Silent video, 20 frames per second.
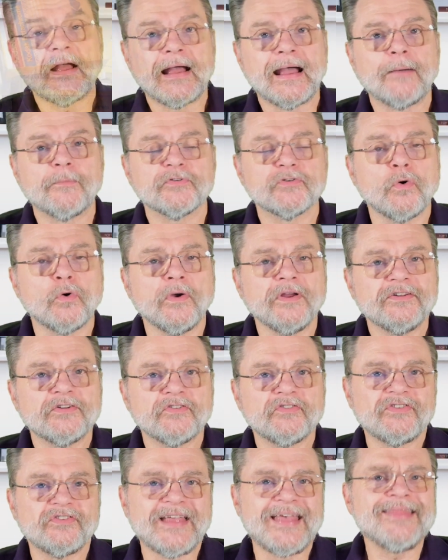I was going to
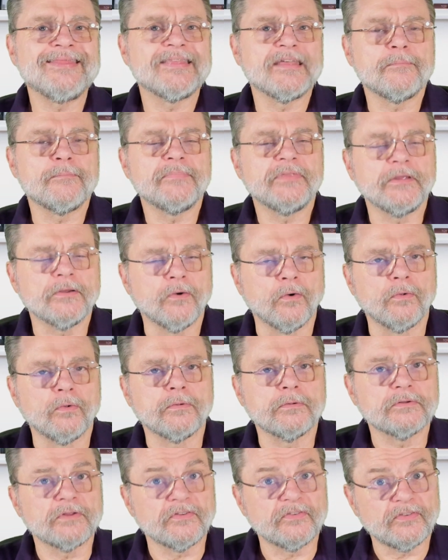send them the
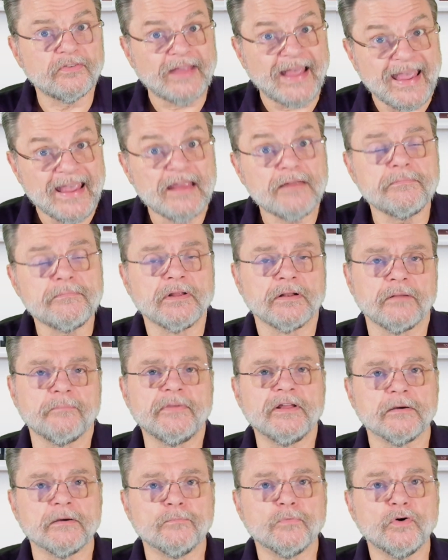old
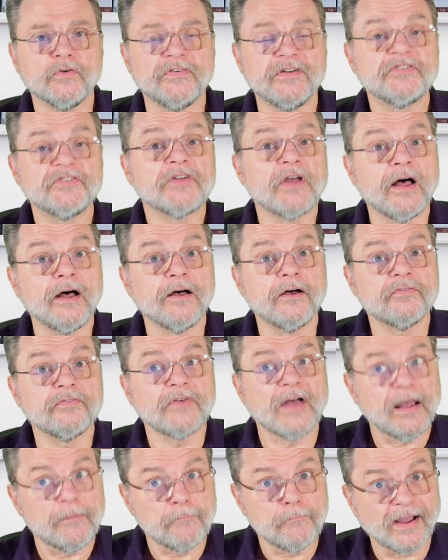8mm movies of
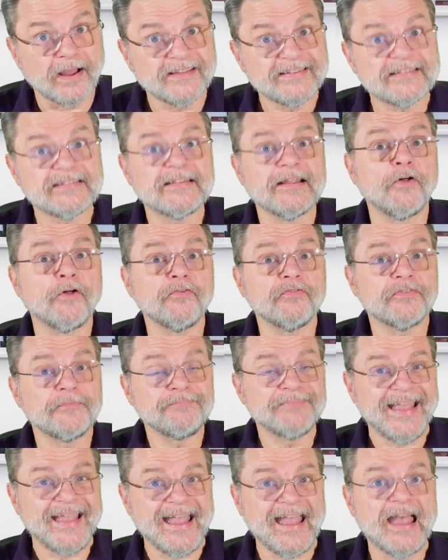myself
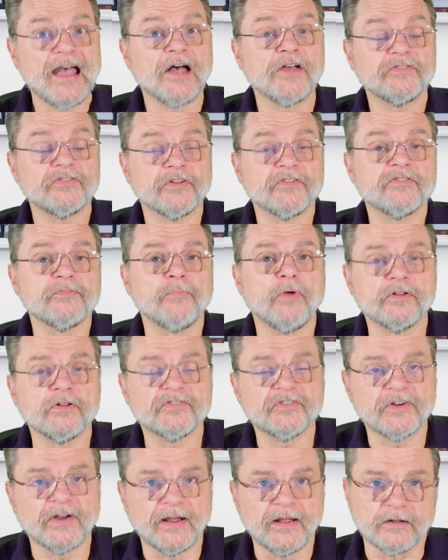as a small
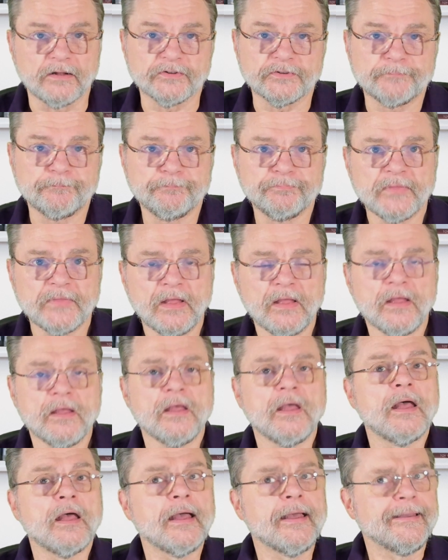child.
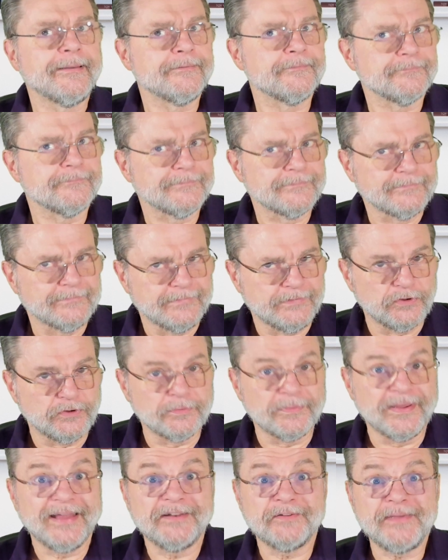You
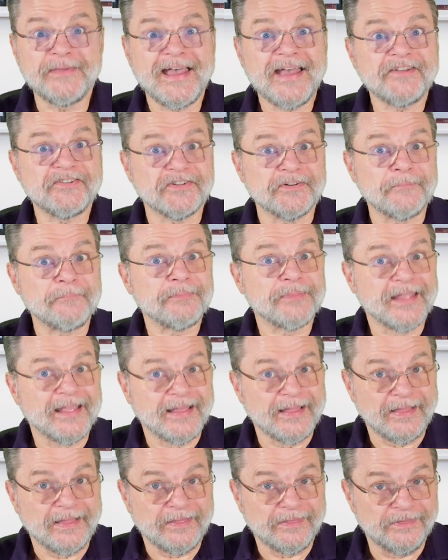can imagine,
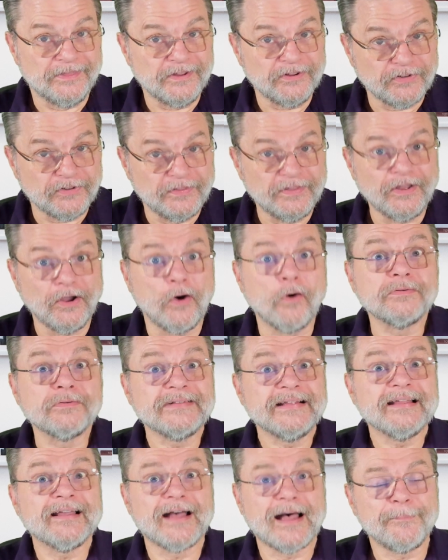these are the
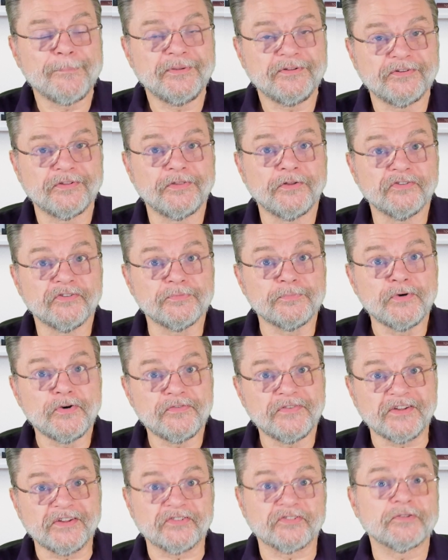only copies of those
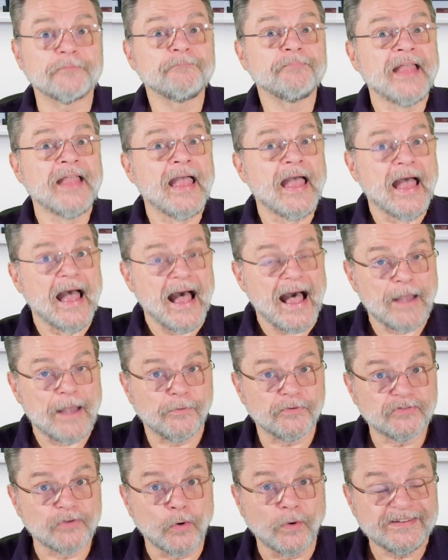movies. I
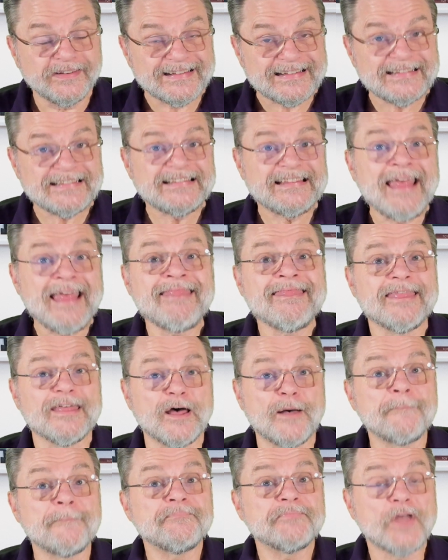was going to send
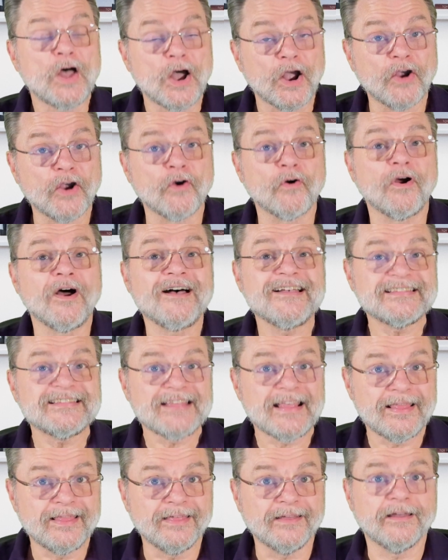them across
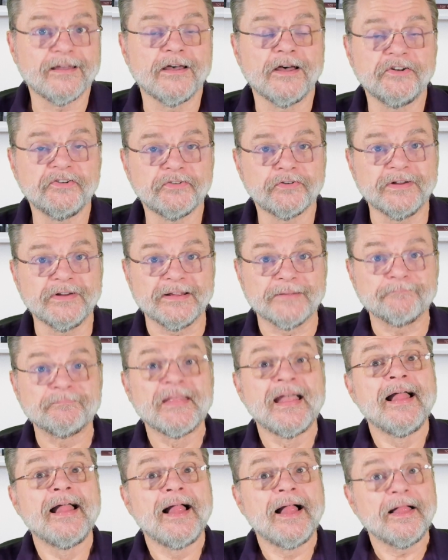the country.
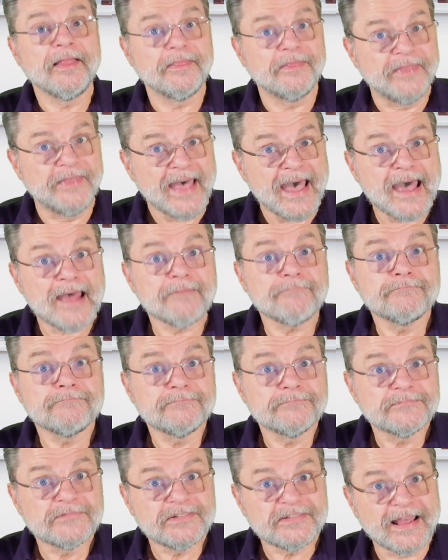That
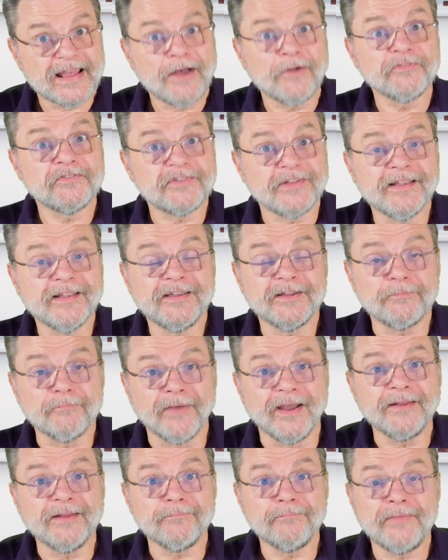sounds like it
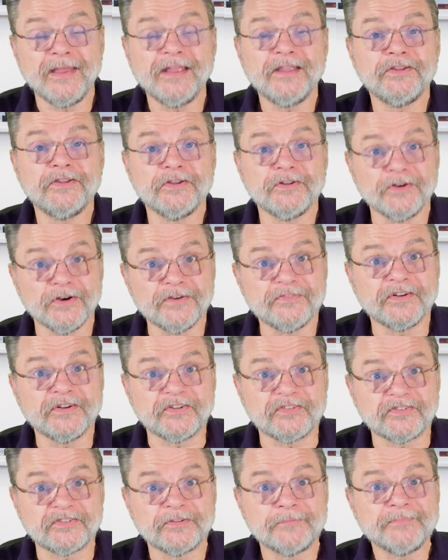might make you
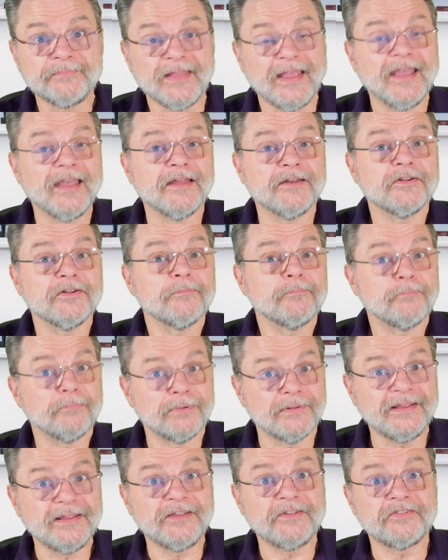nervous, and
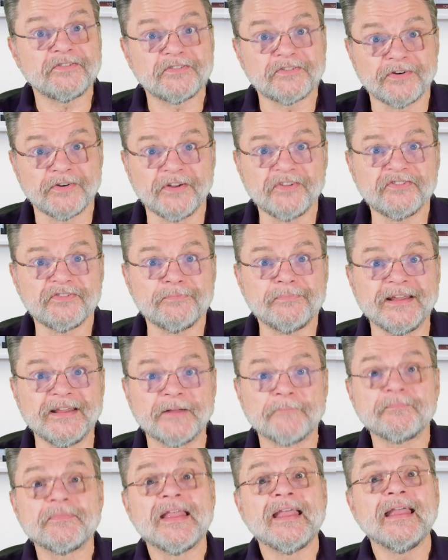Please trust
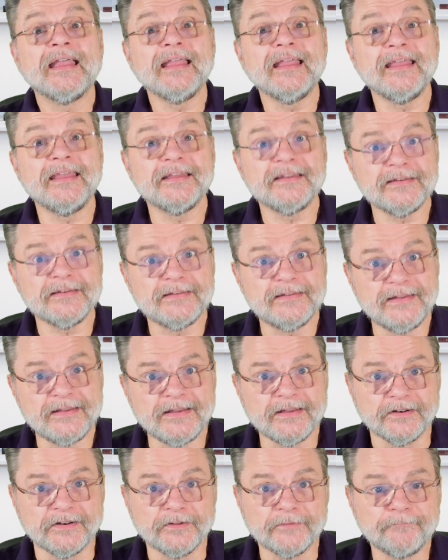me, it
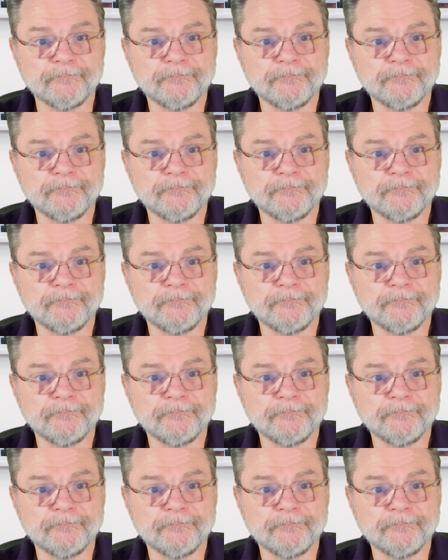did.